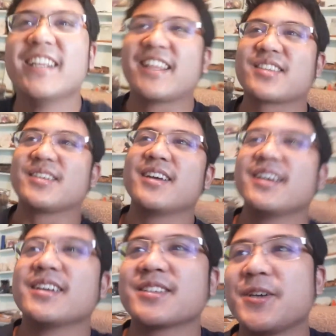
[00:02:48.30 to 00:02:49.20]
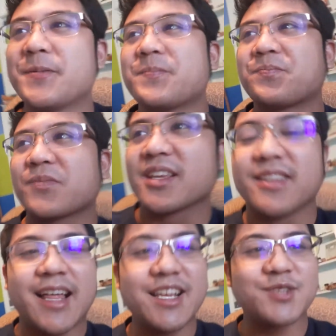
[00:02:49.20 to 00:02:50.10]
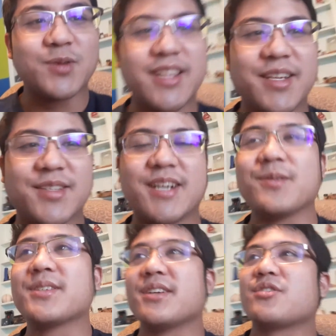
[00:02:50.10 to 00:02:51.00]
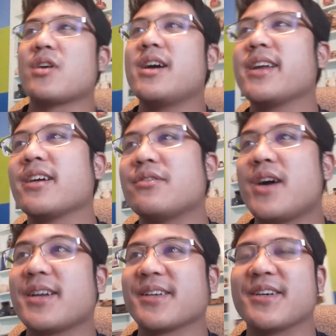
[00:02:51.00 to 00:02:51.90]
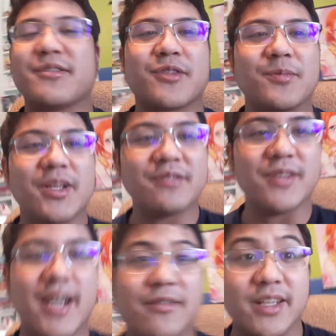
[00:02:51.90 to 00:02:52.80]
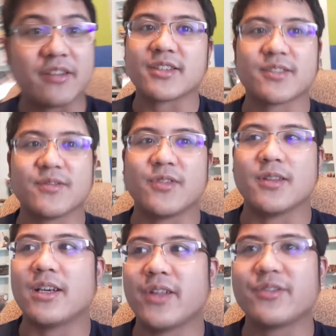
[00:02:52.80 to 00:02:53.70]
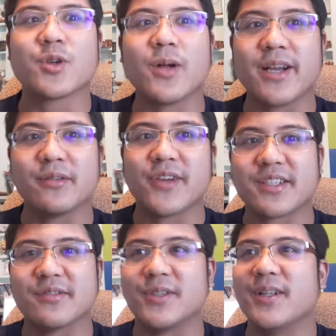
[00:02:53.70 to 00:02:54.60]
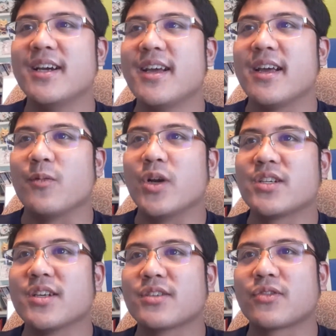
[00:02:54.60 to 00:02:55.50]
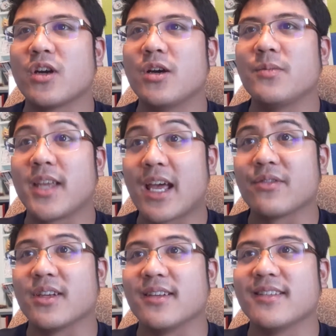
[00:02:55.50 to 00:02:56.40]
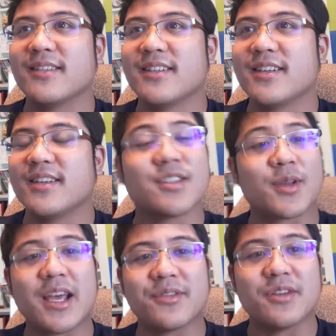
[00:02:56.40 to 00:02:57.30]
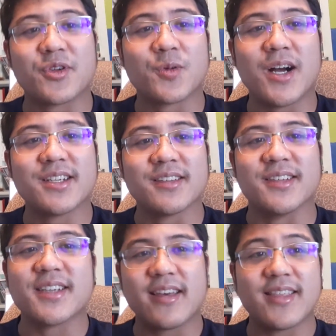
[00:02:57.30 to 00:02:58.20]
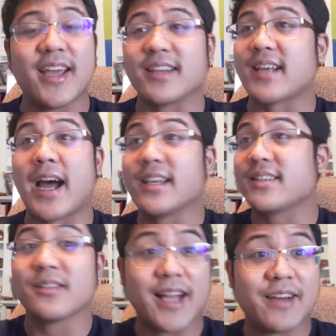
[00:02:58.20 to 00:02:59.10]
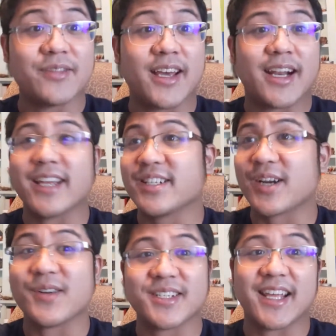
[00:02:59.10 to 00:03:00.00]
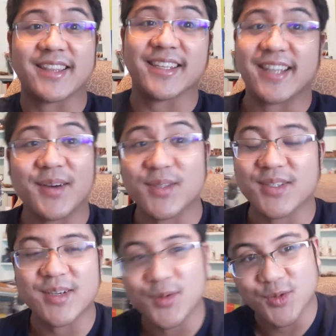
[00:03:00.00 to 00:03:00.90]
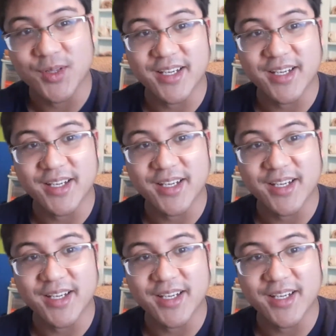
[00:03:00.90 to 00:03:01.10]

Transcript: That's a so the last one that you saw was a drawing of Honoka from Love Live, like Love Live School Idol Festival, which is from Kevin. So Kevin, if you're watching this, thanks. I still have that. I cherish that thing. That was it was really